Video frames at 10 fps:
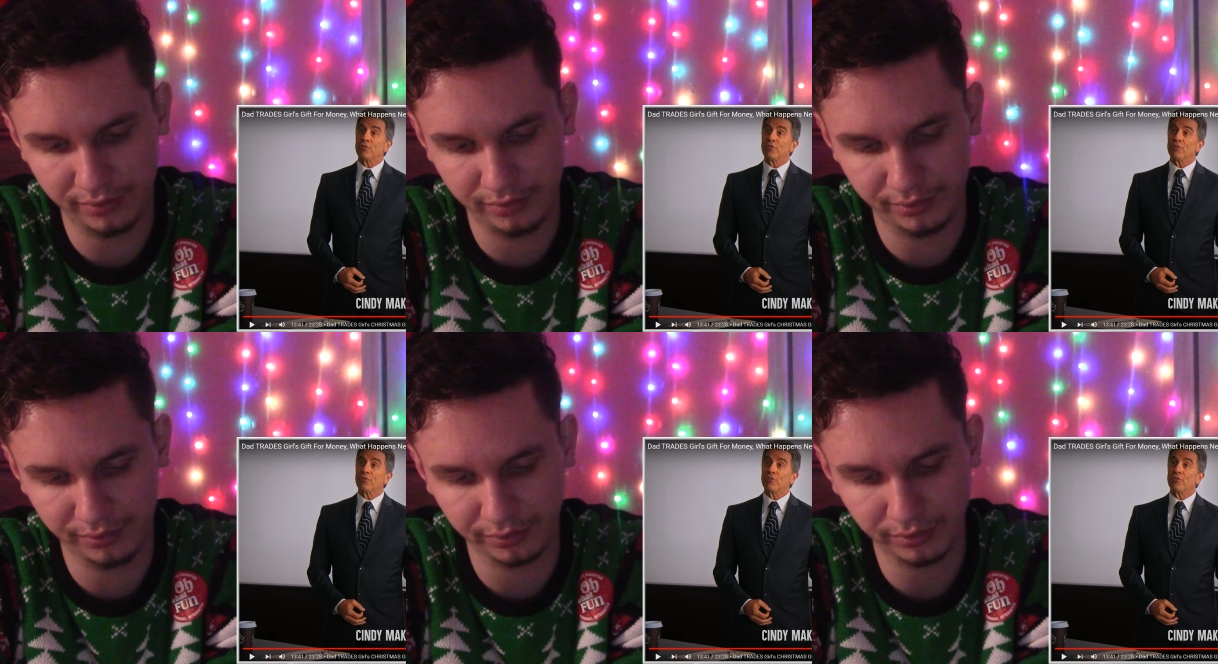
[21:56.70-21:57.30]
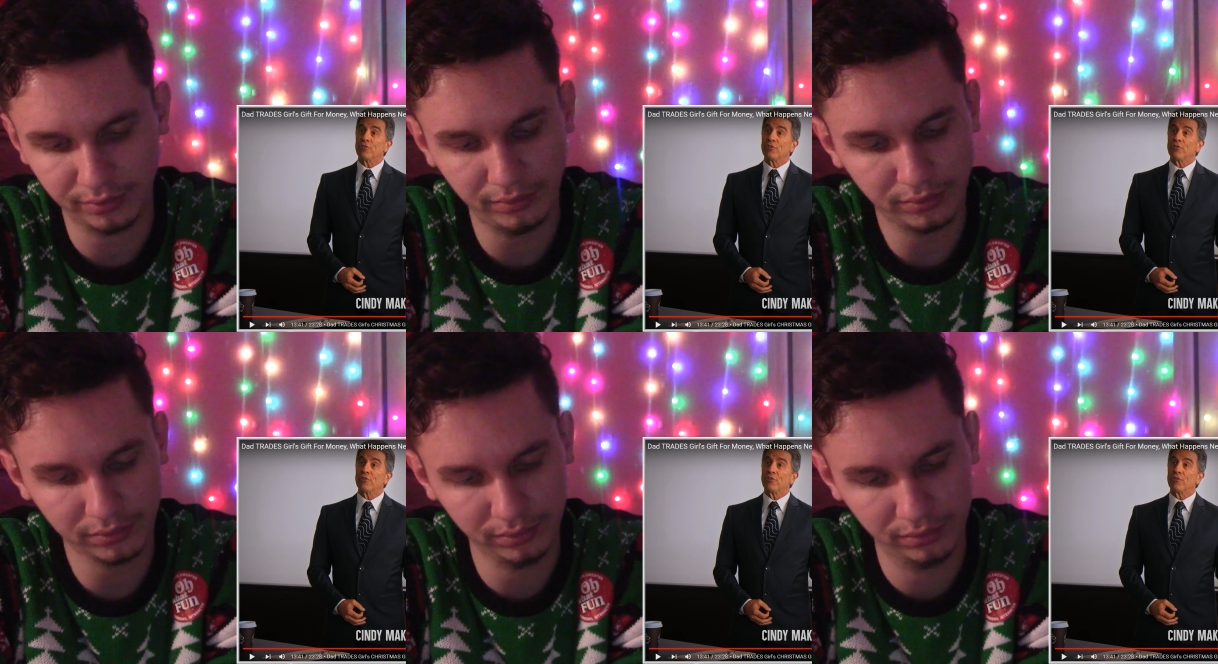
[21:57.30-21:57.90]

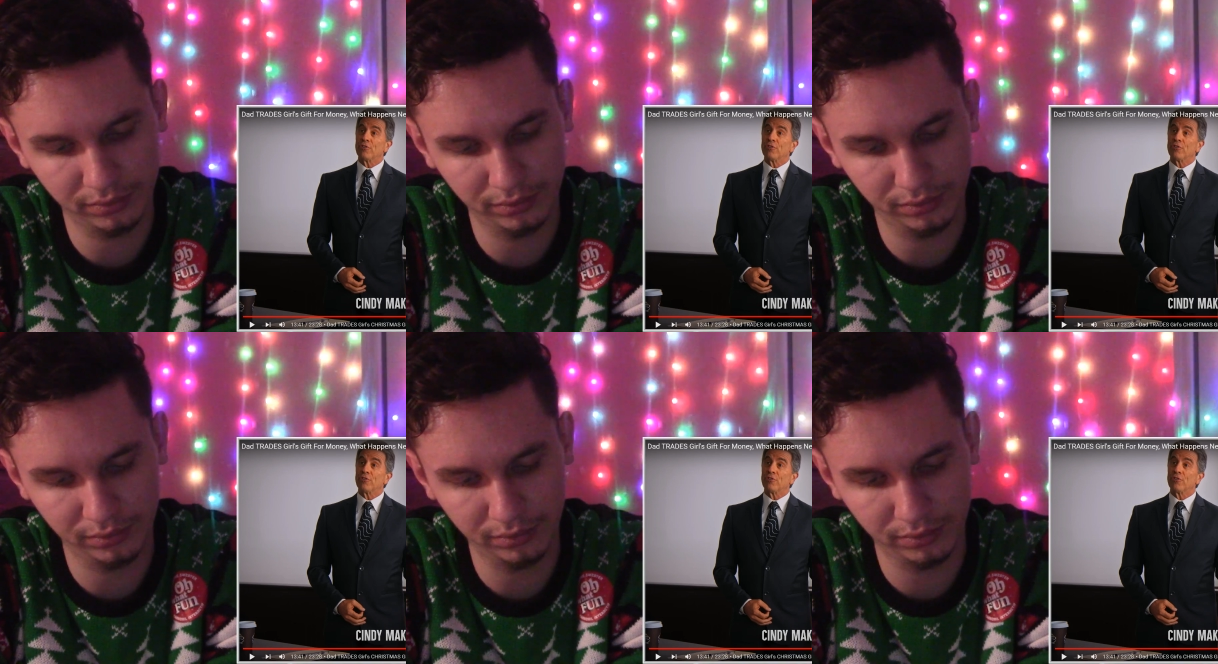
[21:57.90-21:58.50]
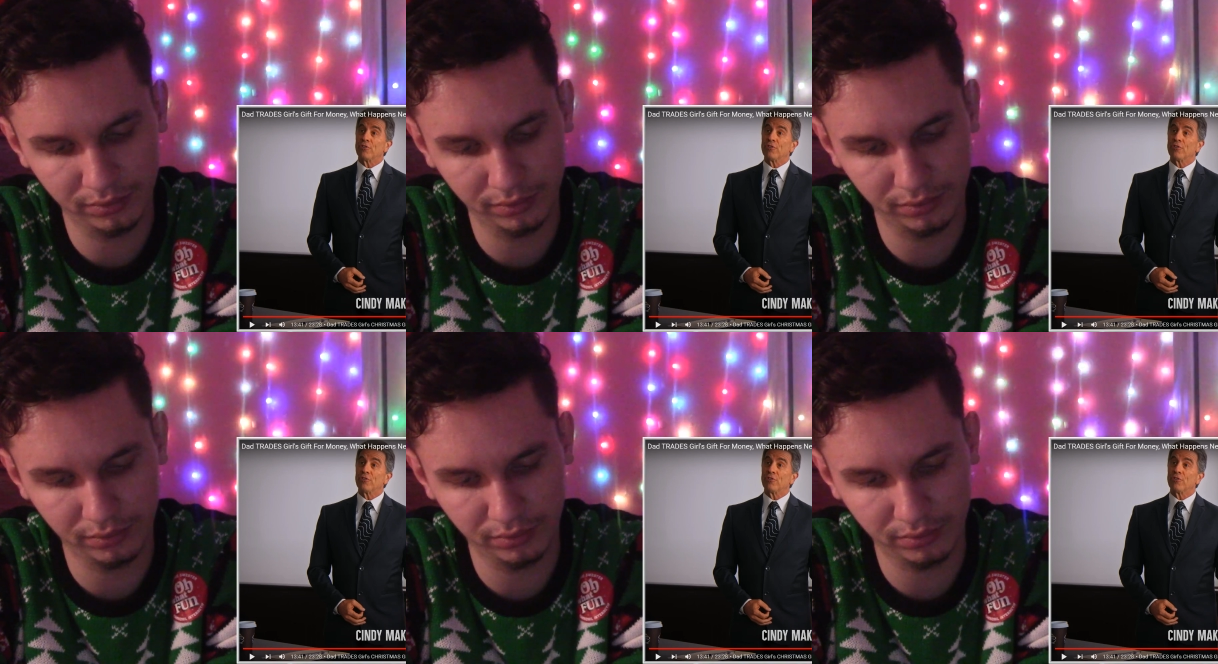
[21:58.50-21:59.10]

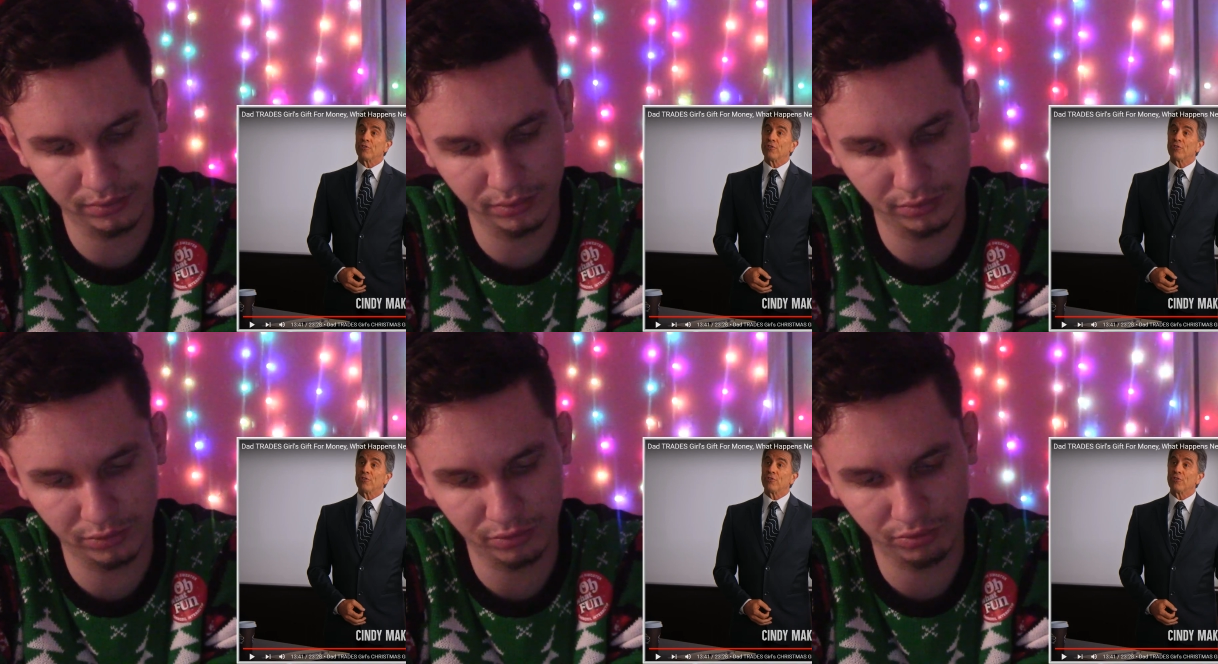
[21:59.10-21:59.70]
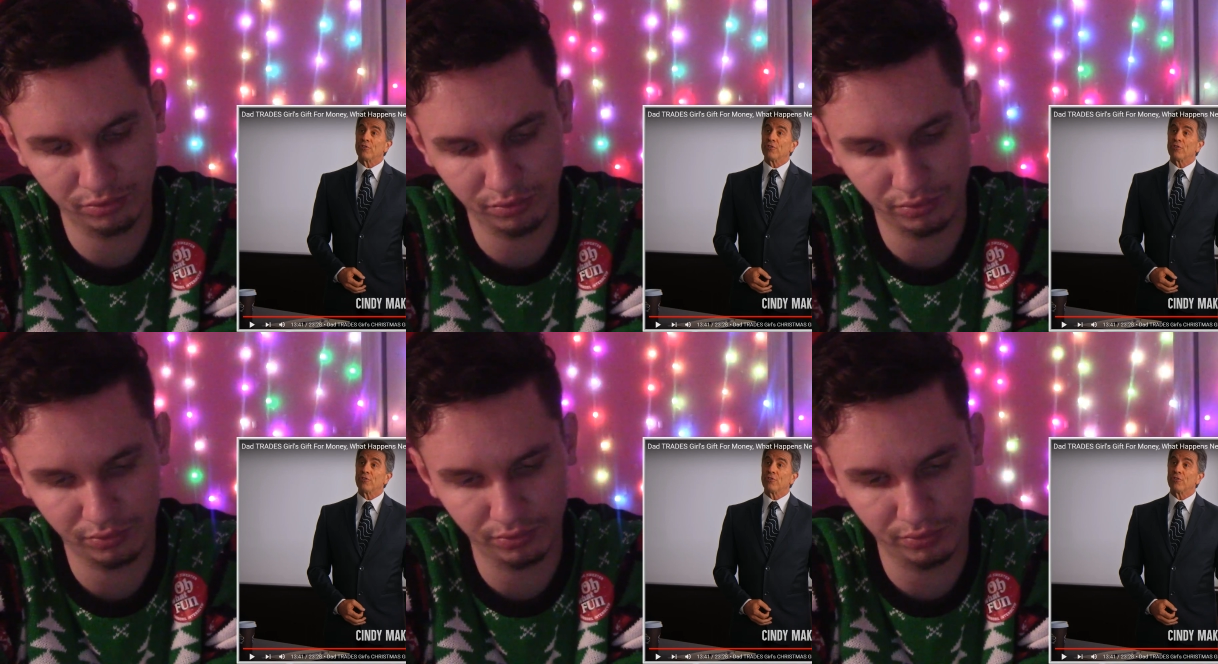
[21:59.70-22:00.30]

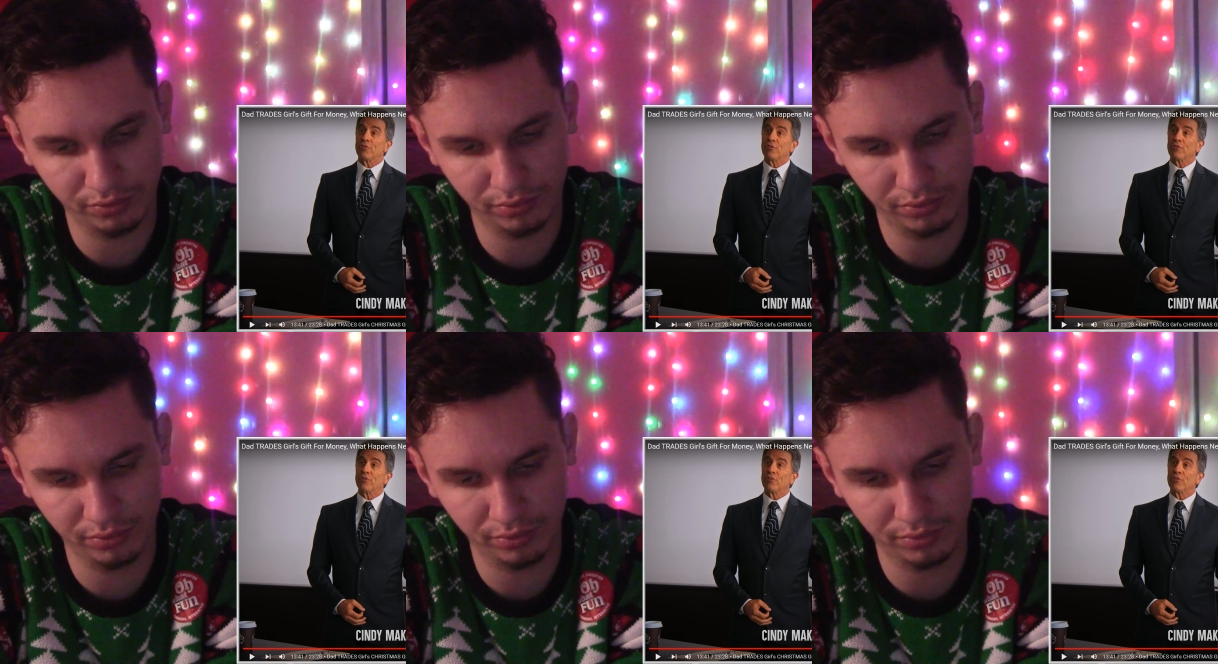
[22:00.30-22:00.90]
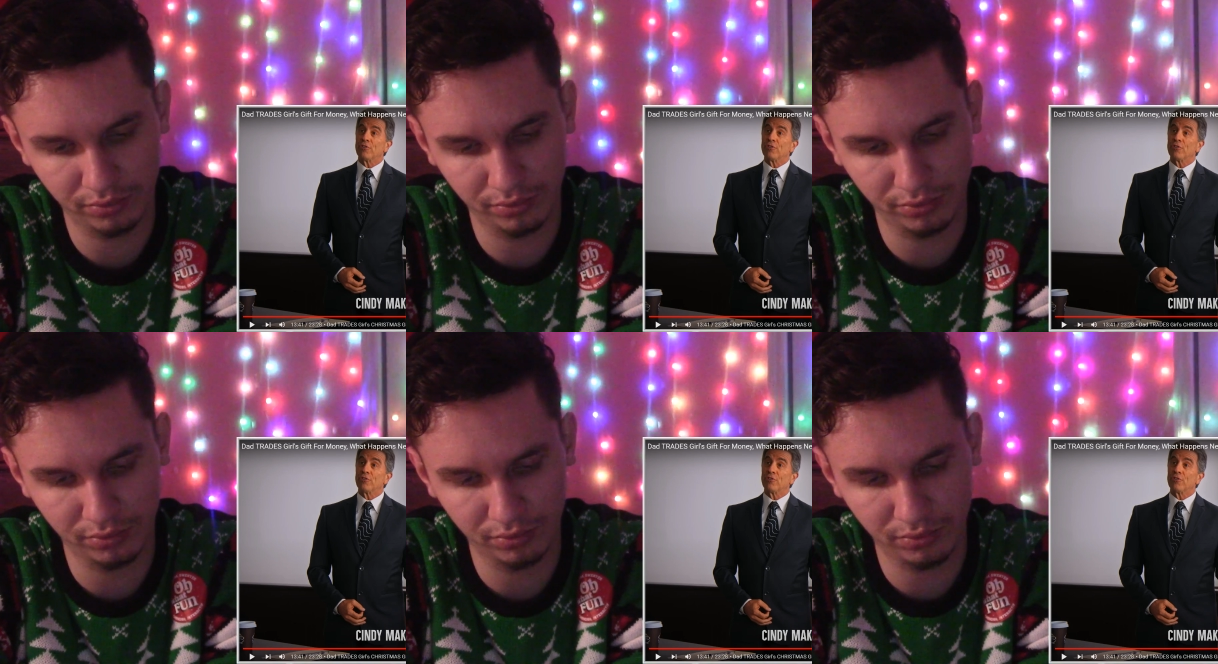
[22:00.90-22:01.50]

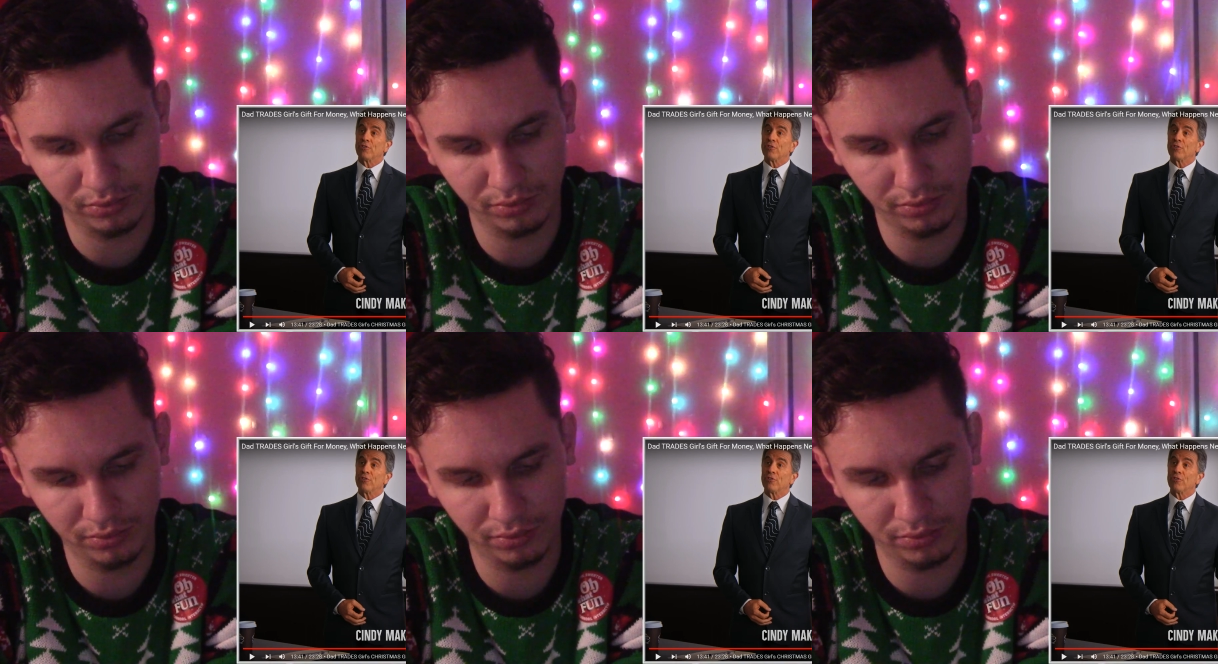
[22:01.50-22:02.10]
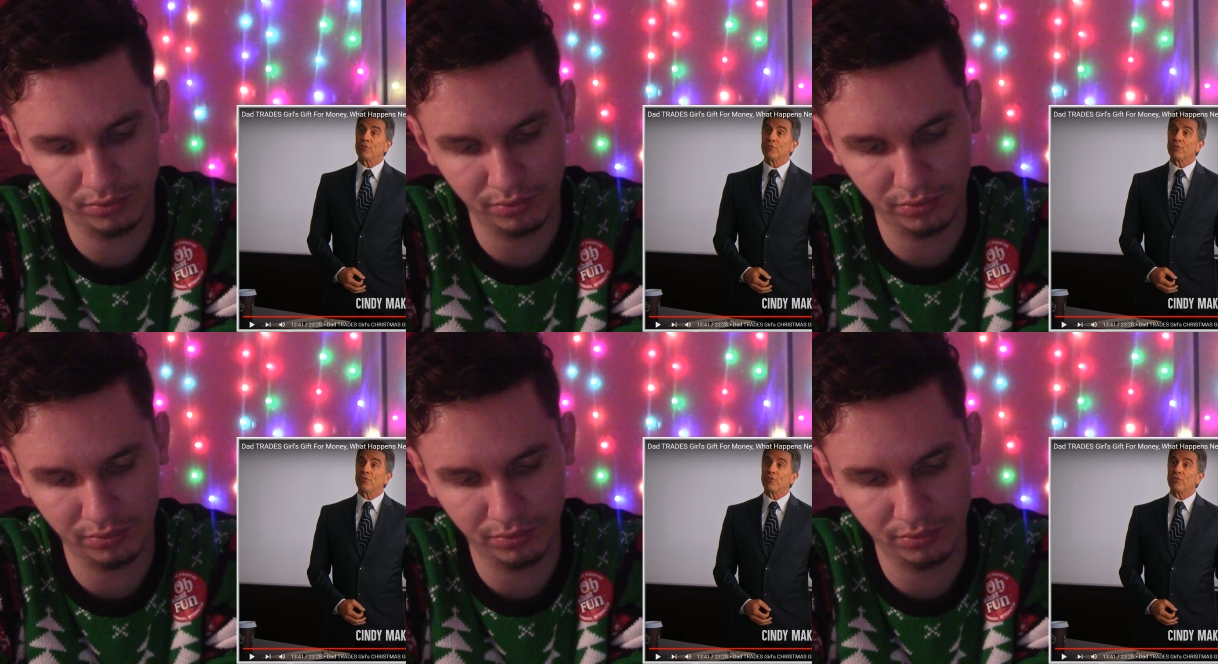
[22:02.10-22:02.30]
(no one is talking)